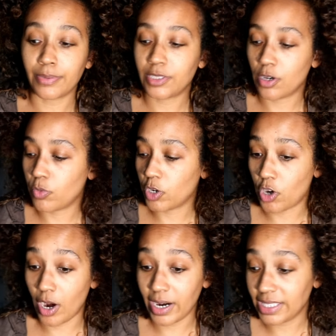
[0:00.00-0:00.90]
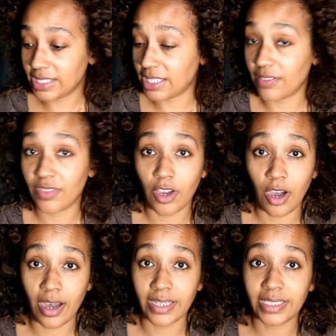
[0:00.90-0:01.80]
So regardless of the
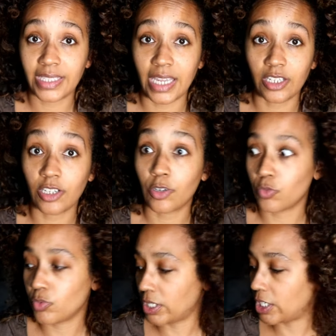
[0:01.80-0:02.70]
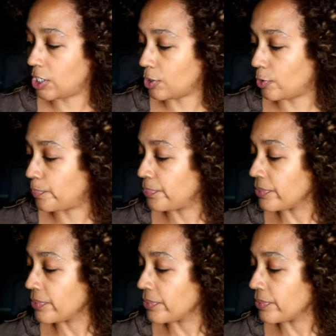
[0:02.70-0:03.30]
cost, they look really cute.